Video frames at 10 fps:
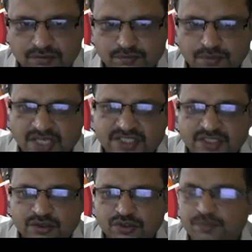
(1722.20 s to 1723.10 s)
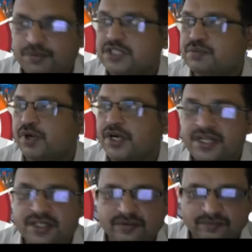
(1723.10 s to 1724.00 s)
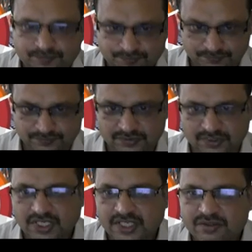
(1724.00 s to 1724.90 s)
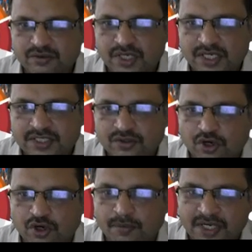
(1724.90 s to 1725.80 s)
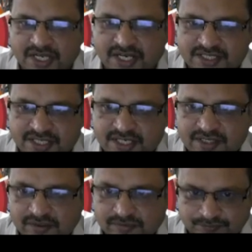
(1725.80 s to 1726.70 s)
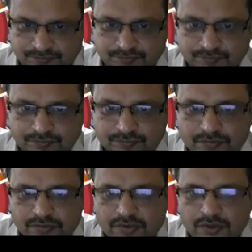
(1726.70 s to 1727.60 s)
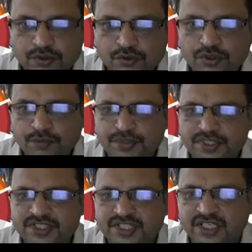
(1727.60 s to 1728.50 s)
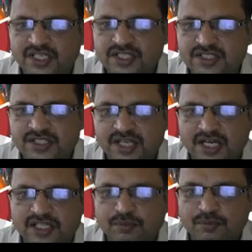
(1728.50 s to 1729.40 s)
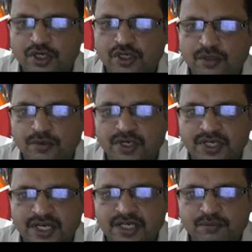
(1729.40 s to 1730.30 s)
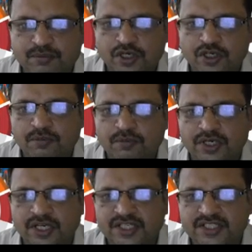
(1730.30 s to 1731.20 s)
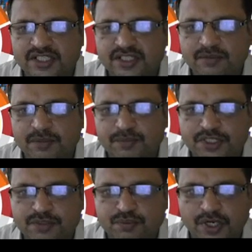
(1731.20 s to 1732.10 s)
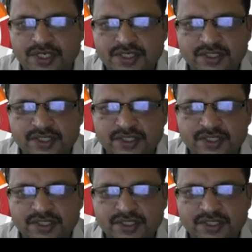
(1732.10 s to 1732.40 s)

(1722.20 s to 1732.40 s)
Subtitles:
passing through the pitch point, that is known as common tangent to the pitch circles at the point of contact. Point of contact is nothing but pitch point.